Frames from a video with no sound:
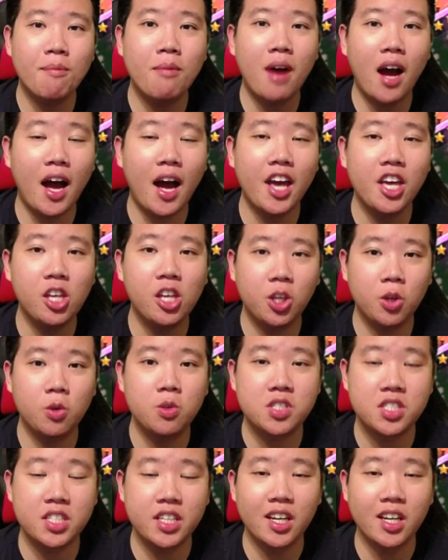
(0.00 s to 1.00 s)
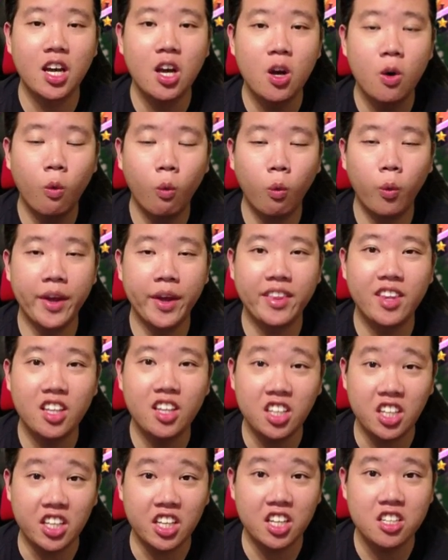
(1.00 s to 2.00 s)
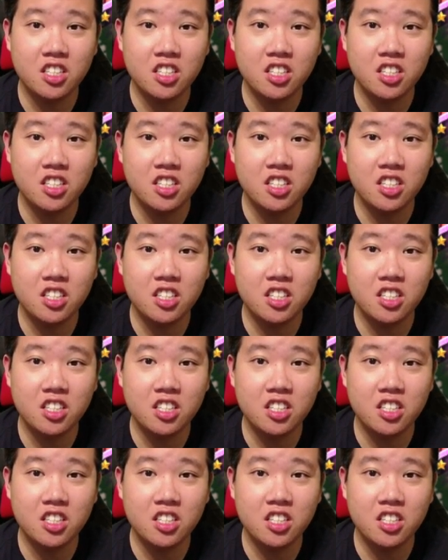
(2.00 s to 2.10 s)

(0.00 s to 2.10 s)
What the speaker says: I using with Yi